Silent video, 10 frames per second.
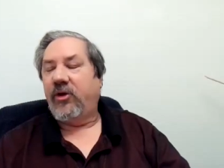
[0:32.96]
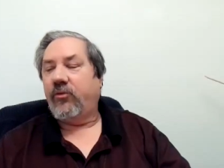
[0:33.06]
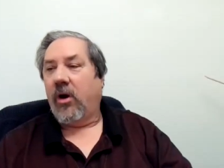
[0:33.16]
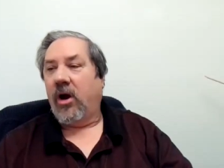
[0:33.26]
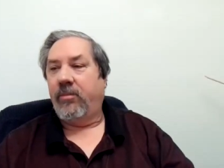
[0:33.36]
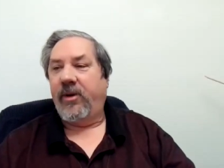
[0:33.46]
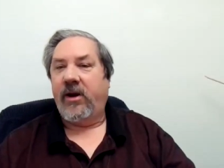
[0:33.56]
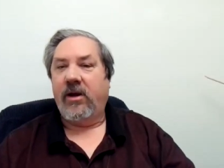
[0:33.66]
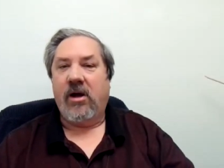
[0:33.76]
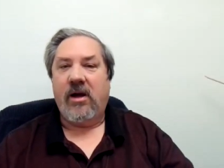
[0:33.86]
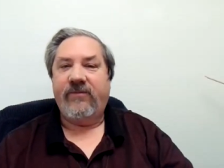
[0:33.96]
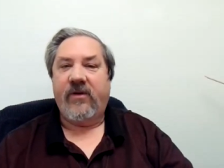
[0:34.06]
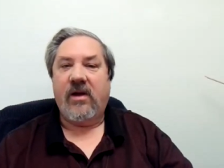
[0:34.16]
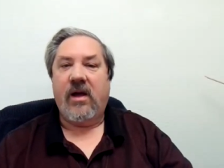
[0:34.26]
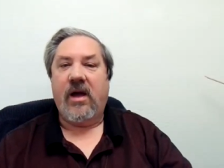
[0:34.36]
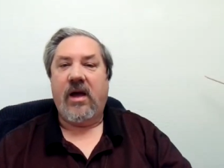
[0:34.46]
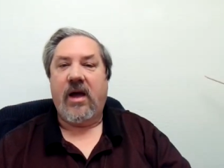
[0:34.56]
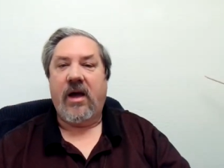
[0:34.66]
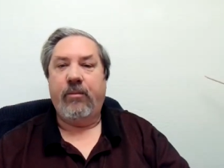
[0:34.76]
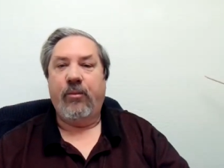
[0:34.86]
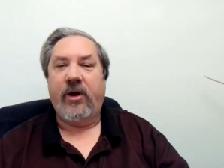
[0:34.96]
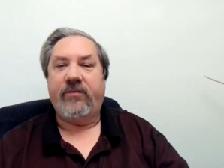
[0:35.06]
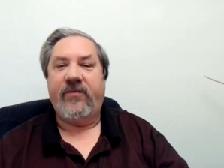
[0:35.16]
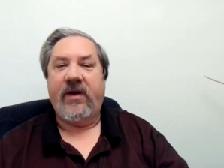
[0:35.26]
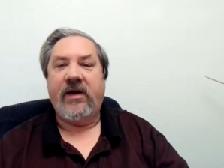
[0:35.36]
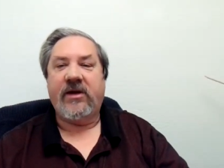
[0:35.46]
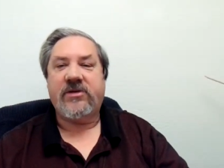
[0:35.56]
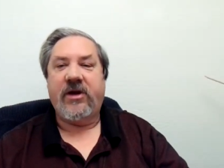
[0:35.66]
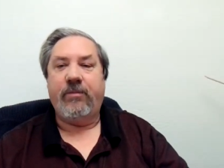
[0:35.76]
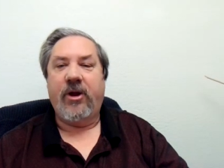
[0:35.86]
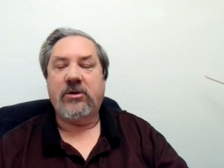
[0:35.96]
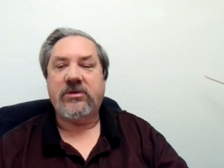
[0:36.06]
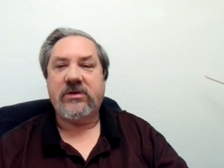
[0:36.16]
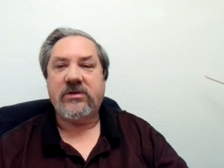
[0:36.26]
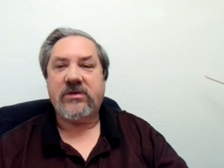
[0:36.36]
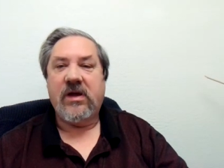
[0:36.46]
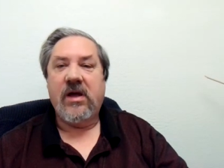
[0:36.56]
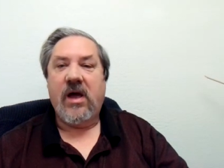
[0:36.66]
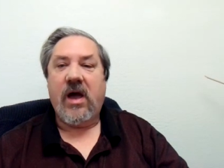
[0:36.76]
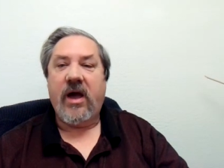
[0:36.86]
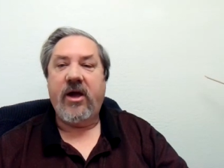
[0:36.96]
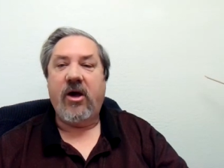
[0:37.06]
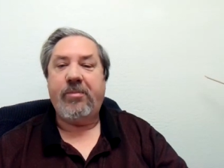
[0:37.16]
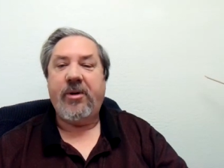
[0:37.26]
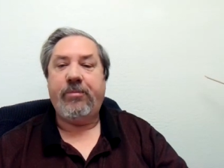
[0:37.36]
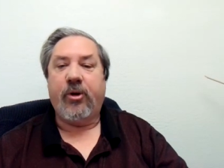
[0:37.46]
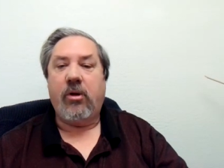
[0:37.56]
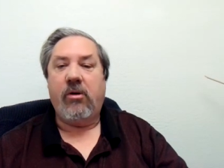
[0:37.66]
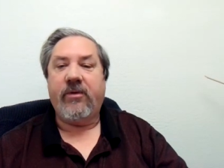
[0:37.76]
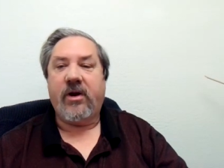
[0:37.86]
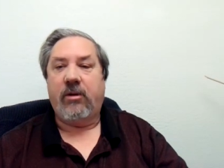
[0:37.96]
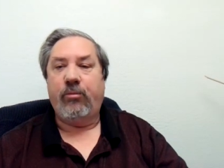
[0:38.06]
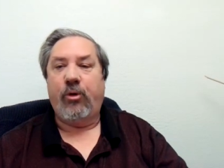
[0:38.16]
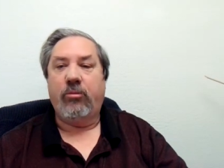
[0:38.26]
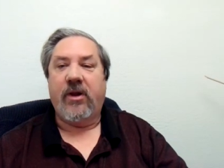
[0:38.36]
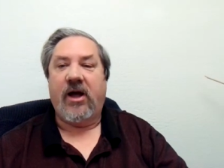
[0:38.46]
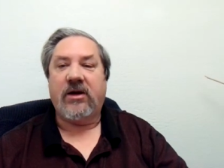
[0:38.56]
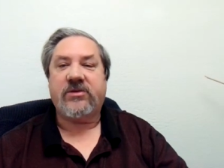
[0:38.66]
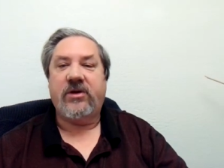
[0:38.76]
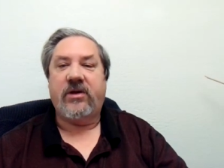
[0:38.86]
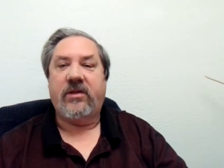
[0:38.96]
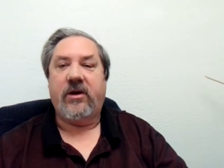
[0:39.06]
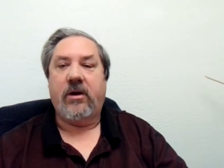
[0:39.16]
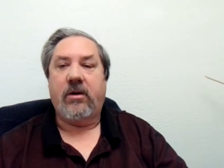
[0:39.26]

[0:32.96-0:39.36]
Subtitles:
is Ron Benninghoff. I'm with Phoenix Hypnosis. I help people overcome roadblocks in